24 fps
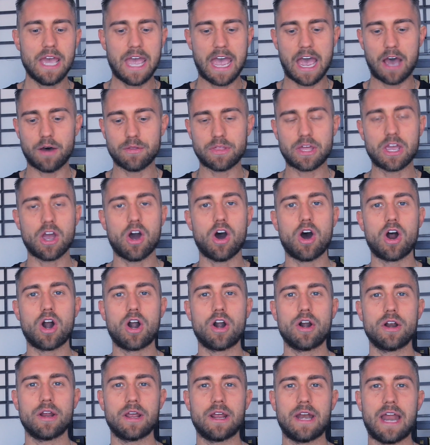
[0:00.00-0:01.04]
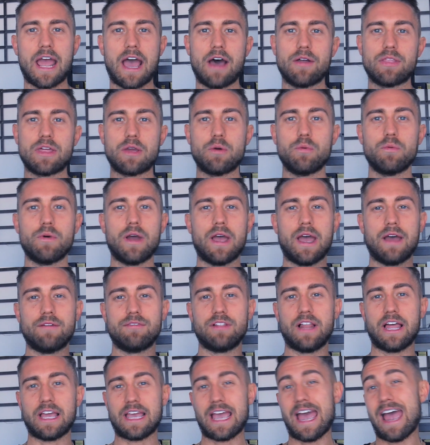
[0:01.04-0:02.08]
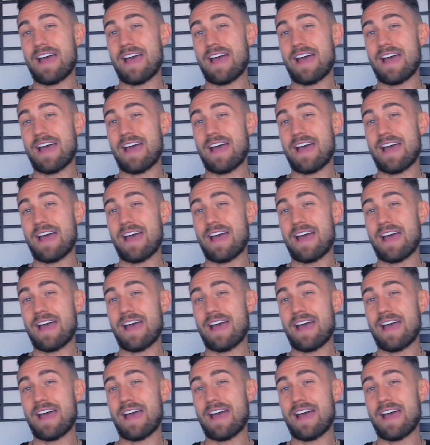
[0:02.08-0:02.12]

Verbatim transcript: how they are and how they have like